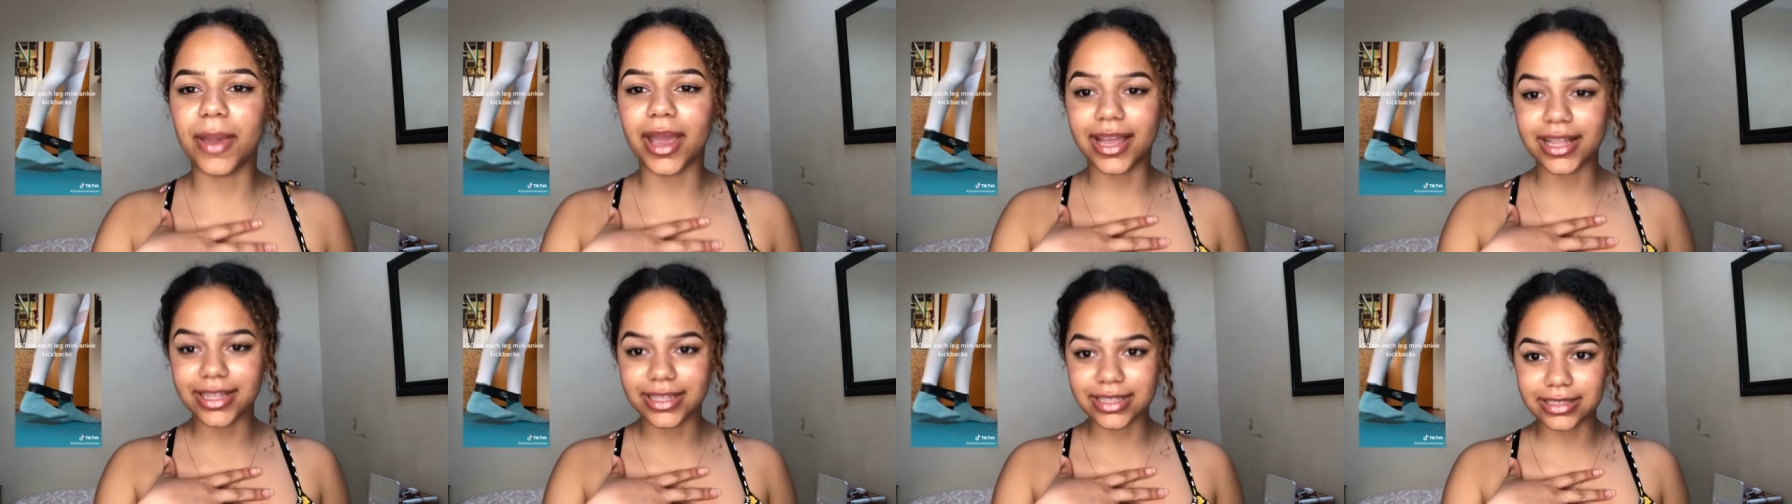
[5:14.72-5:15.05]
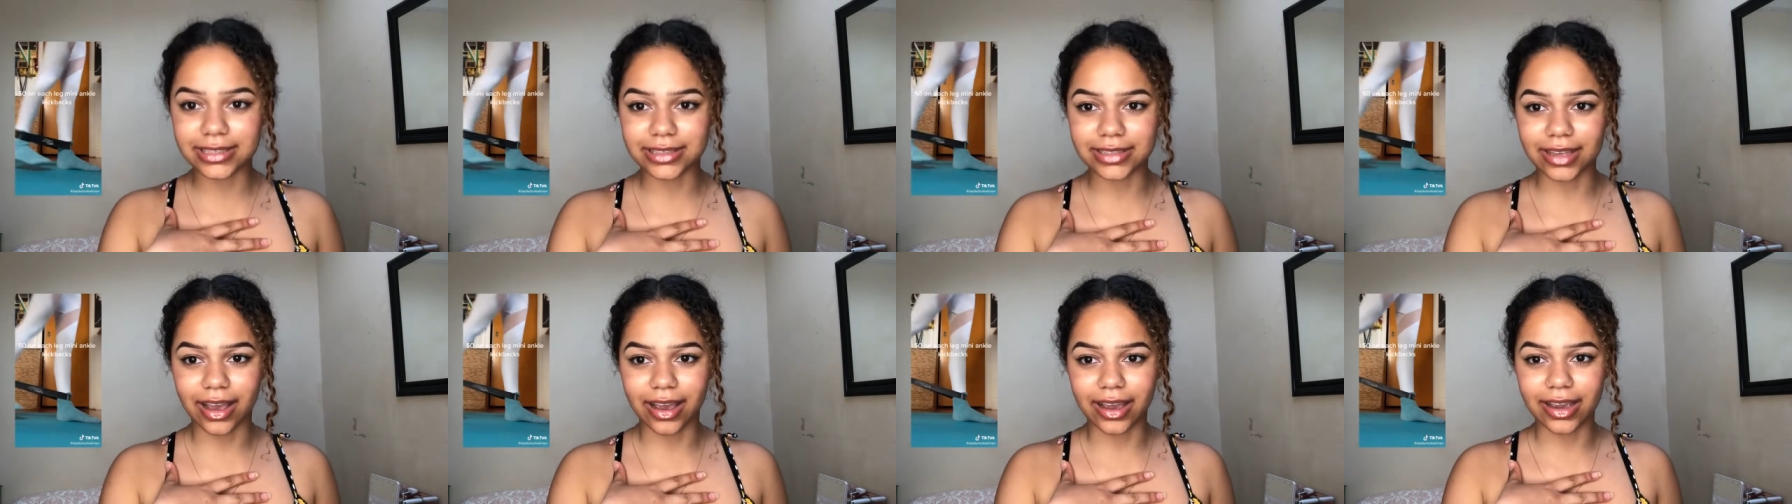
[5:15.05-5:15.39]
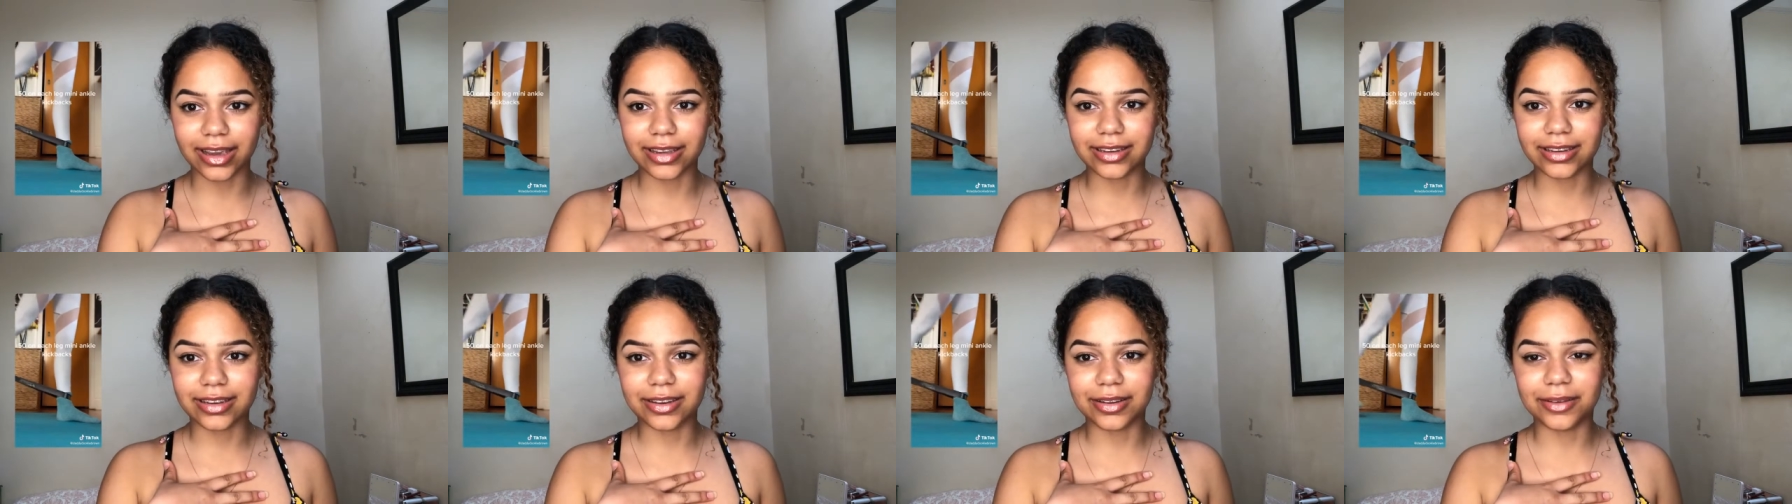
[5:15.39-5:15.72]

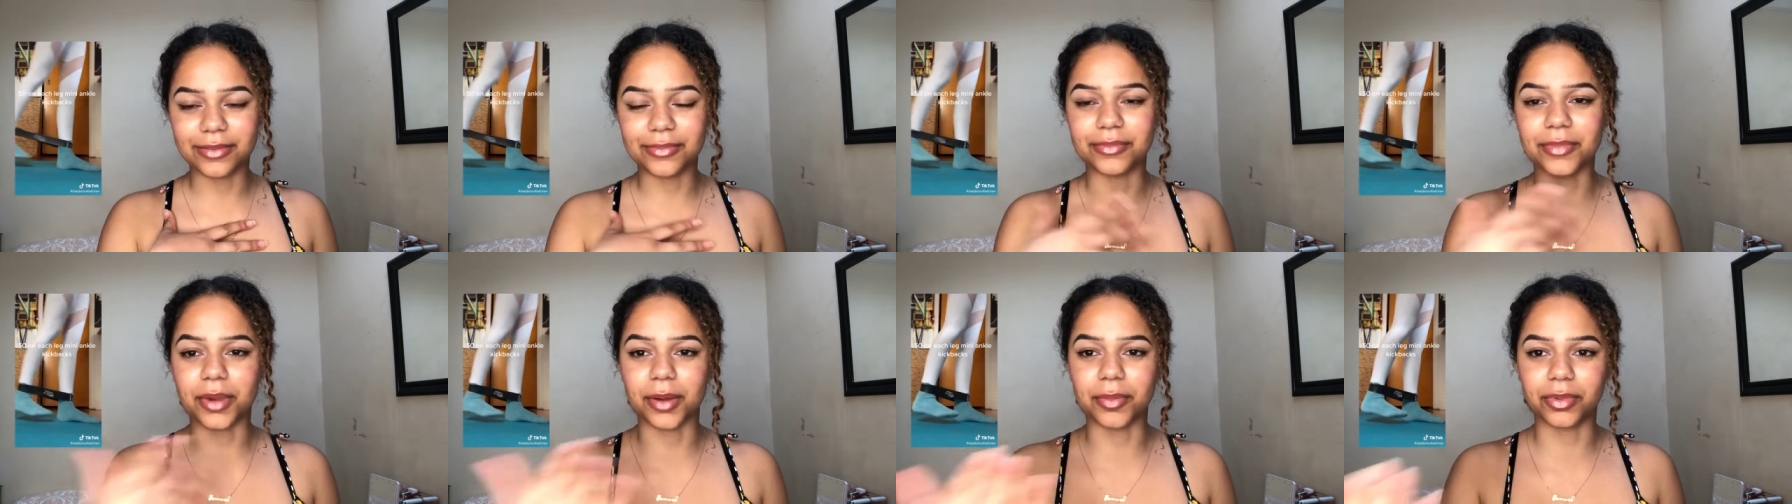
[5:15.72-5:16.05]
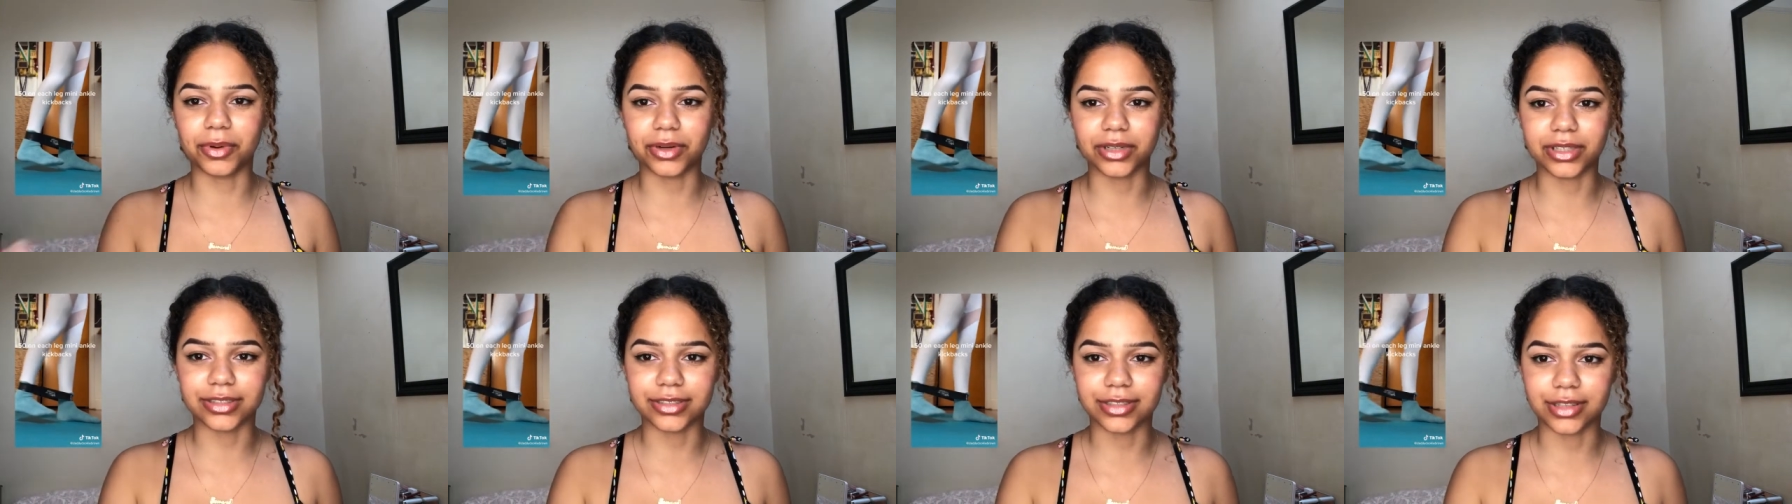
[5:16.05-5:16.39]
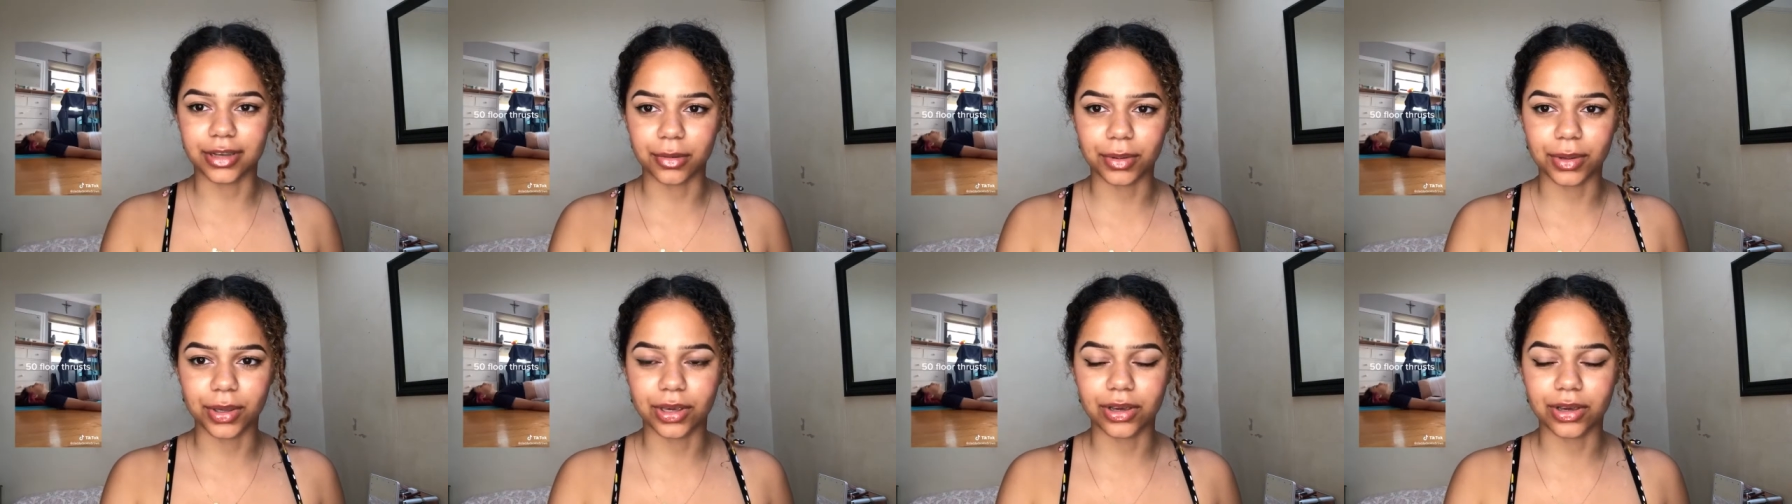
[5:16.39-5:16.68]
inside my body's gonna be